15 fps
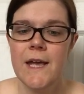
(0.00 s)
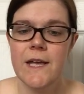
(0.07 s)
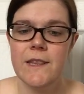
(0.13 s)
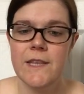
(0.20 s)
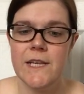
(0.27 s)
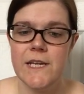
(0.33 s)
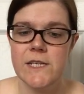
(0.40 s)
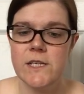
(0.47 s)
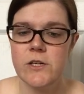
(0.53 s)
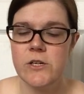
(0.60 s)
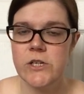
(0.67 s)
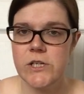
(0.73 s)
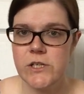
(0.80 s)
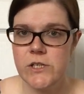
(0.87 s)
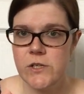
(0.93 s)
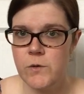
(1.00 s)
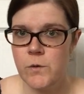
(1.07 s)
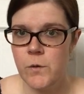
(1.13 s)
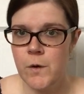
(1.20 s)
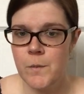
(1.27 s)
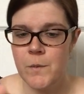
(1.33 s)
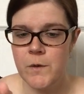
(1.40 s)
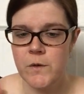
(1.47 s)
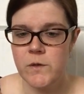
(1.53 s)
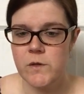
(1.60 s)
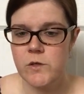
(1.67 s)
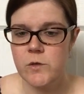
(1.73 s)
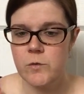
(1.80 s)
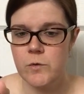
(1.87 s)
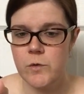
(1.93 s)
These are just your normal
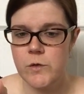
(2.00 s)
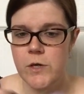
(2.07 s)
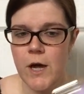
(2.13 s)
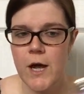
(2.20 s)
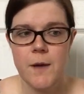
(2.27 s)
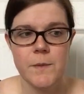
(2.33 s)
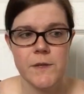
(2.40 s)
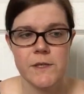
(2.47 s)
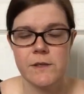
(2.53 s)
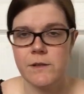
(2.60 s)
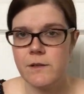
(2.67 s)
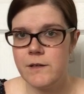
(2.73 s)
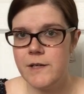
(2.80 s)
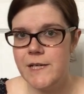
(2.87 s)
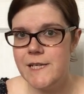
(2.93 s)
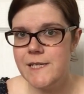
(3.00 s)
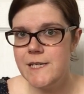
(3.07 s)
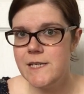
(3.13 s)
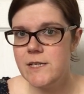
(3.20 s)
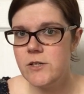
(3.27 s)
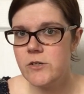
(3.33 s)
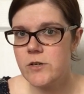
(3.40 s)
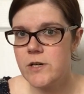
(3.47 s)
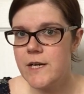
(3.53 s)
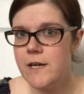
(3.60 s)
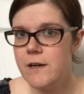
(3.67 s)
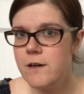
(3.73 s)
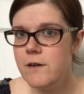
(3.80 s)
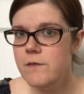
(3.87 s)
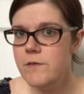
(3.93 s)
screw top, so they're easy to drink
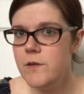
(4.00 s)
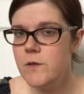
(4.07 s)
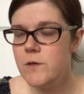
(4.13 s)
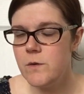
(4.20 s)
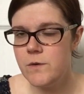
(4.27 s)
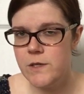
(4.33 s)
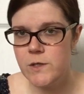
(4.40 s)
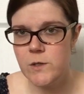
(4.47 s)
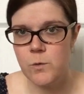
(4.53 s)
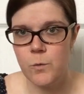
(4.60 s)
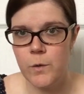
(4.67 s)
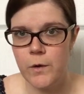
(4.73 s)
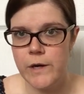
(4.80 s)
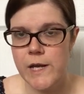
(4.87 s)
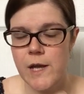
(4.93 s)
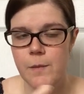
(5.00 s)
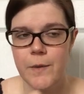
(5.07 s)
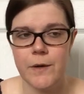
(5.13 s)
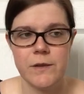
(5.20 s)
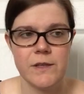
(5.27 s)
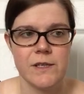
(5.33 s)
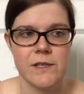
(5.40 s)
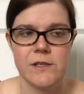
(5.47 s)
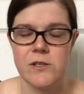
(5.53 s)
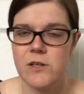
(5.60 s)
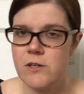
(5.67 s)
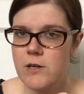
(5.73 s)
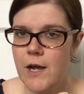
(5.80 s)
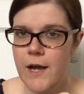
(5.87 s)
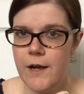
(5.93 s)
out of. You don't need to worry about the
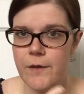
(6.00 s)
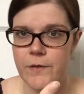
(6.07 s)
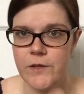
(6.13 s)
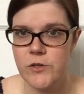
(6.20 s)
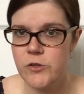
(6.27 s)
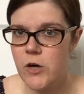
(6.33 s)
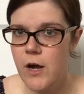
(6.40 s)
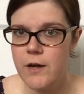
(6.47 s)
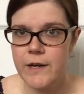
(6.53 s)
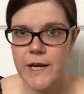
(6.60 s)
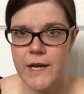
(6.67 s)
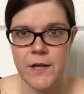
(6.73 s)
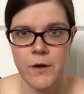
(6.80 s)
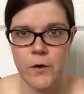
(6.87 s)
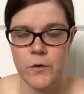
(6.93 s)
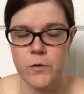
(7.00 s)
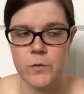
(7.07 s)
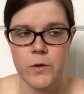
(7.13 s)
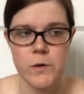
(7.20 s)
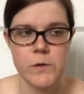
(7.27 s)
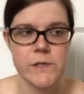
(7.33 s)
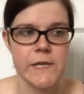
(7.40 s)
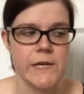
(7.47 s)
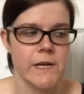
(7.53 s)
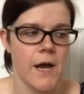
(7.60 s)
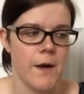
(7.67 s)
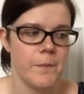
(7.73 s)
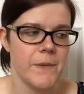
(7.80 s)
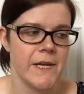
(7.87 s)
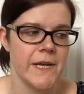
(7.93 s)
straw getting all gross and
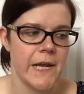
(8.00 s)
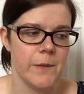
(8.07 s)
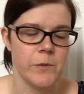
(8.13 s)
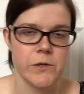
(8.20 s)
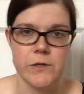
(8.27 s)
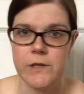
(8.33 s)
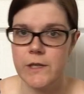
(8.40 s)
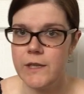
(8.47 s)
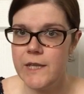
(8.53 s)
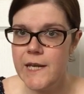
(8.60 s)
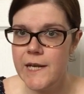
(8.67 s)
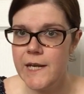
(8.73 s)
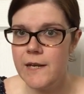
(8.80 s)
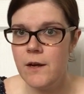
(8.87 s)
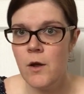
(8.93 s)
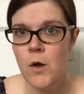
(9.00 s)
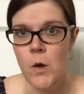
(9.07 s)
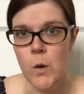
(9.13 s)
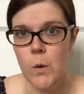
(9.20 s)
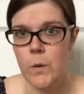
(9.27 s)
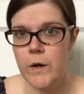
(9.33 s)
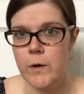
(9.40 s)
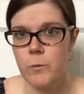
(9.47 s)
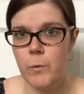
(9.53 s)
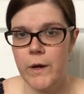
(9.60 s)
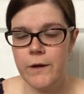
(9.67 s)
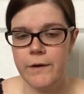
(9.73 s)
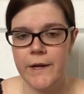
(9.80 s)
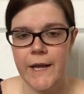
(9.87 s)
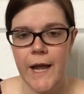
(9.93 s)
not being able to clean it or it
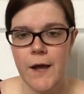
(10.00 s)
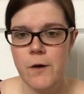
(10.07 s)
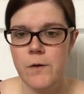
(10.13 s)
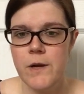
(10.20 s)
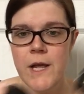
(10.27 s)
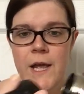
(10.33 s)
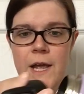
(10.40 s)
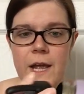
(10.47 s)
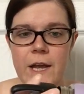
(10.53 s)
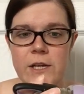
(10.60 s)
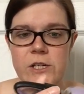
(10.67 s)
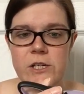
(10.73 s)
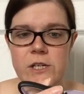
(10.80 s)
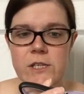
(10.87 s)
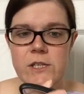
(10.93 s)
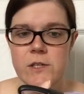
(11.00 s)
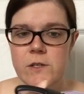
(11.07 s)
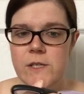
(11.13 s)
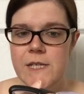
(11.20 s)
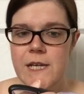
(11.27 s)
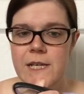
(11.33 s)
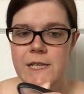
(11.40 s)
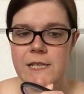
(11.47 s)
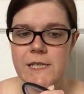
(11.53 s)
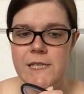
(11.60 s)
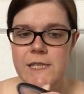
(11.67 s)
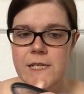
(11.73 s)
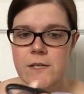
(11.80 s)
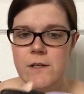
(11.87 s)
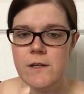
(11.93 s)
wearing out. It's just your stainless
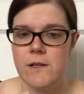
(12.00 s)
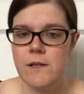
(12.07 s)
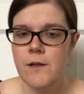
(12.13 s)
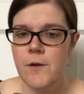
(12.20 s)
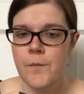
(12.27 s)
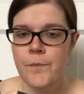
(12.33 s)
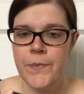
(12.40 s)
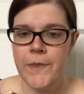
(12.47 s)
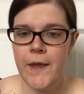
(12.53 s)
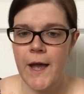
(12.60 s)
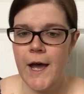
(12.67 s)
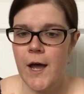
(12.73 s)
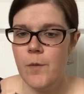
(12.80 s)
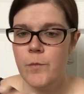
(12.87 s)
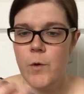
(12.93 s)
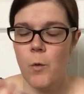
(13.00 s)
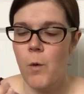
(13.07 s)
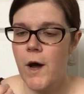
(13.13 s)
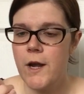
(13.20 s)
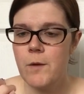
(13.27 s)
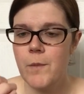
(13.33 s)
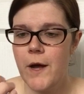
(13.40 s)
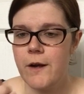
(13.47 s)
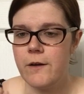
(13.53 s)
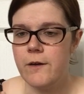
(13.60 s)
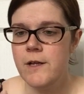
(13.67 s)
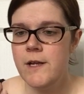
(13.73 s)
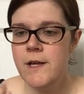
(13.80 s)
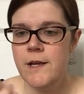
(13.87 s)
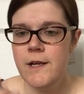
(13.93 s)
steel water bottle.
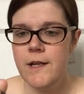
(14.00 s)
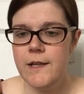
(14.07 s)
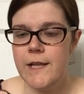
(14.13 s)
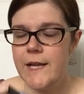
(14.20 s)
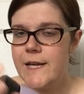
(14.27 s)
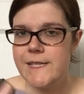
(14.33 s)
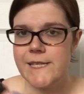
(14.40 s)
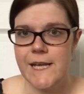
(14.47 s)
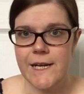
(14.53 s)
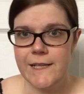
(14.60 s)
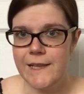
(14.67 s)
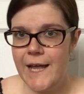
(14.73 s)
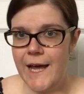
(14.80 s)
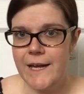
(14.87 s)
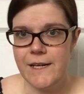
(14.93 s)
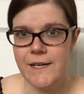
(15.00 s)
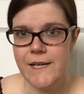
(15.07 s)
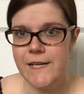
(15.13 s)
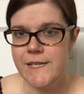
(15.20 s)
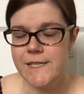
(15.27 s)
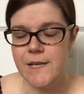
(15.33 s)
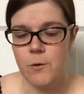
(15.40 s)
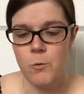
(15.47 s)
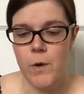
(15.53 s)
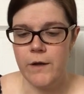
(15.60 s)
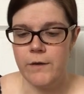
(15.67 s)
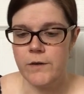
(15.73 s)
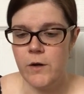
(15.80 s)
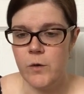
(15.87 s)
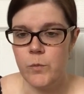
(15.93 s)
Like I said, Aladdin is a
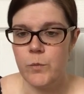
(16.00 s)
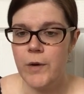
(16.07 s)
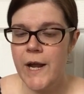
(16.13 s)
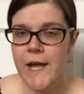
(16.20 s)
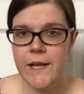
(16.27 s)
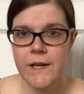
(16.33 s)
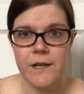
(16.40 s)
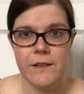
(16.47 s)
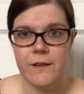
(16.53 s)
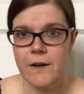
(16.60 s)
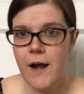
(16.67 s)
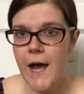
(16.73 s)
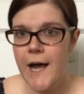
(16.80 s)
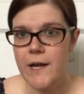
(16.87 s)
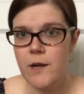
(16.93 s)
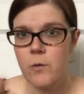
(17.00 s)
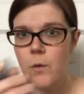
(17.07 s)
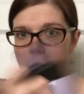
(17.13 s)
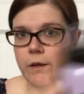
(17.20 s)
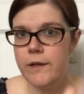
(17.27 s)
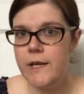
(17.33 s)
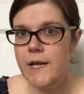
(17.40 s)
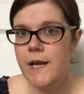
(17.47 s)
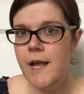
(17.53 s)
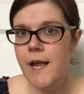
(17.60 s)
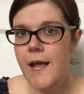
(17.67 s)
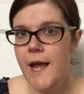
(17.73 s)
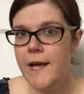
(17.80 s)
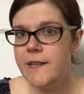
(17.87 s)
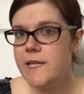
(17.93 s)
well-known brand. They're high quality,
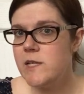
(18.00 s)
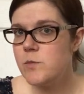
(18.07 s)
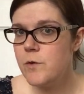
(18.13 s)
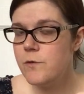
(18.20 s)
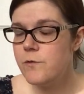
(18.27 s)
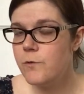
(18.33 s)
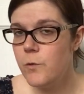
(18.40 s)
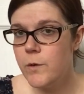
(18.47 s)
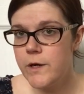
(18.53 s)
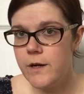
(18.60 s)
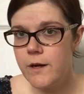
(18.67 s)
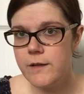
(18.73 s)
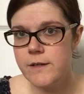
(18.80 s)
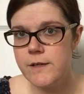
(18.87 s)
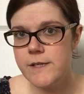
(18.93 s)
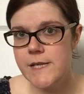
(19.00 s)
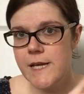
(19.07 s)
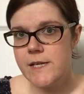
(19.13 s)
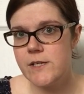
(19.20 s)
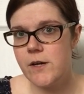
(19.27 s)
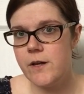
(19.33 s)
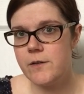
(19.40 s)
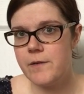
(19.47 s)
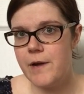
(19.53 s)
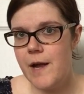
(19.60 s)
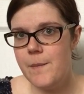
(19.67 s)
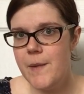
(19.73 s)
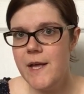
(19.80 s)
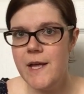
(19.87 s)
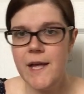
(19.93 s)
and these were $4 at
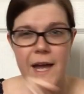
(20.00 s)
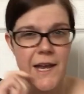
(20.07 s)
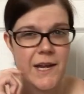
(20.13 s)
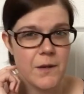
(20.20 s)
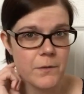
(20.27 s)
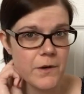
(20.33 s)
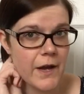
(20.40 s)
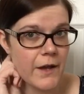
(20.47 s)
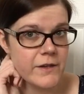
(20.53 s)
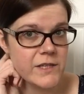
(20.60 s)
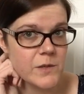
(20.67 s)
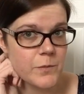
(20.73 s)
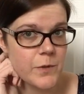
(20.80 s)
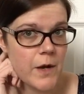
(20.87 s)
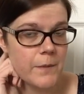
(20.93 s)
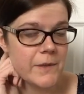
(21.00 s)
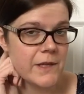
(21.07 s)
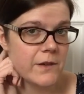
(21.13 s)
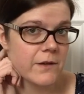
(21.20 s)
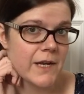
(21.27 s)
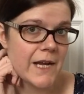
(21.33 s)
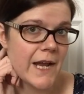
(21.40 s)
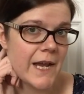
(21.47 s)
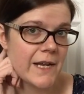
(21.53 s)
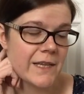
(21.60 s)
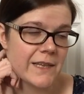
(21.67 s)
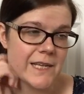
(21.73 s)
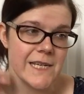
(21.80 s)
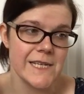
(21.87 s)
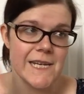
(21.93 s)
Dollarama. Anywhere else, you're probably looking at
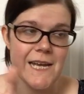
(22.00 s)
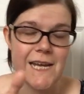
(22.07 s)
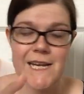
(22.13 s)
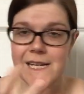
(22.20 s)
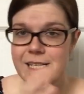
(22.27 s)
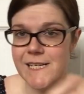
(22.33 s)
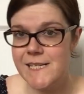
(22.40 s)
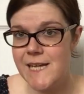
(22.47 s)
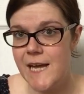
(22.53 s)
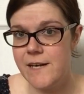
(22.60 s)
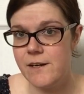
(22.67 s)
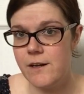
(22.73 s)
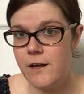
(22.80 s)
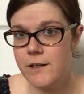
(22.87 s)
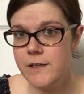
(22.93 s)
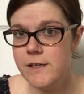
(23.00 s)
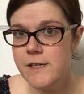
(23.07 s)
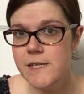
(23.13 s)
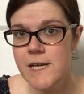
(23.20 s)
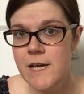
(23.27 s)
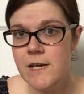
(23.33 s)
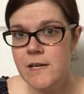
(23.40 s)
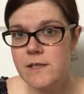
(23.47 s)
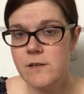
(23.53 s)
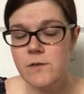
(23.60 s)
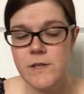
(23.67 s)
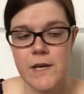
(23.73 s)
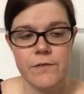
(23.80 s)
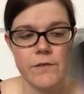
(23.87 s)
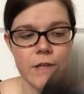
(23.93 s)
least $8 to $10, so
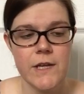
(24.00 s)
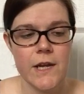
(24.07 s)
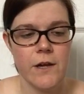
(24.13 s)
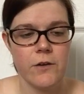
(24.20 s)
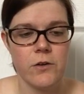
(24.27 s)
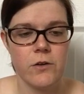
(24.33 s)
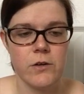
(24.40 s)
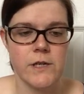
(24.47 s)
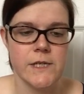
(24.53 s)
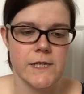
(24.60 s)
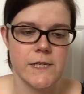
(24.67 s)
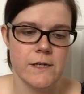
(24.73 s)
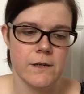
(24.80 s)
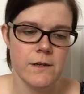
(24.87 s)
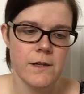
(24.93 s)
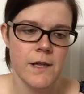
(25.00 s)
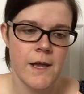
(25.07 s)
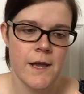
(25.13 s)
definitely a good deal.